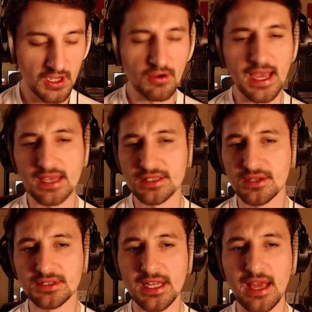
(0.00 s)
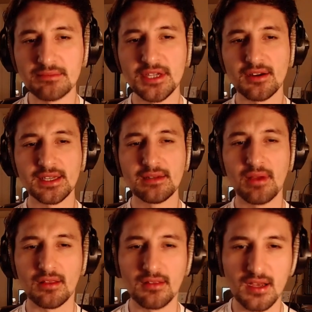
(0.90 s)
Okay, so today I'm talking
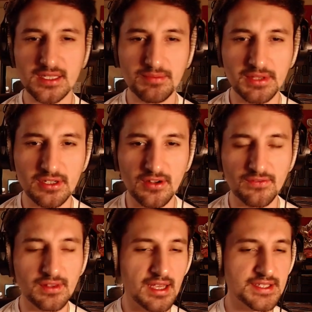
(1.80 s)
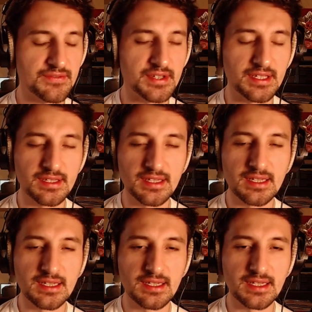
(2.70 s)
about Locke's political philosophy.
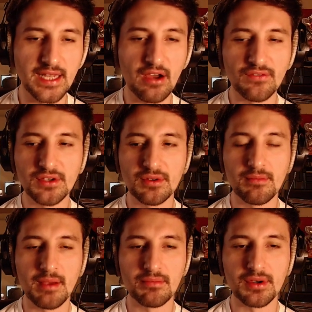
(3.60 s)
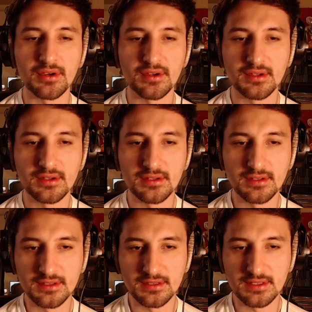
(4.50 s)
Now, if you remember,
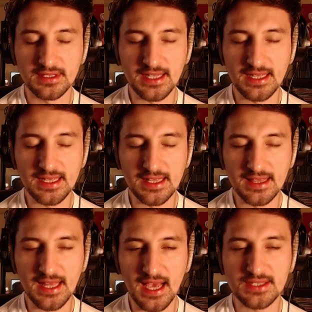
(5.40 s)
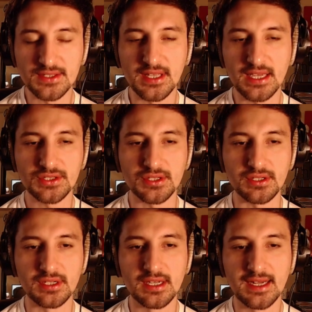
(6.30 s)
in last
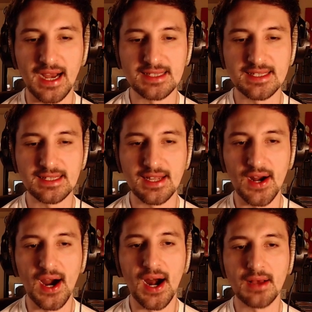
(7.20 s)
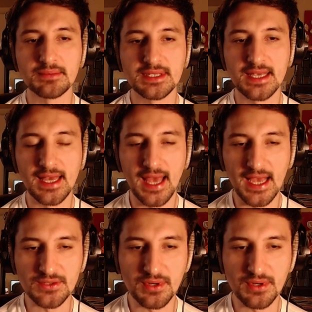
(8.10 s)
lecture, I said that Hobbes has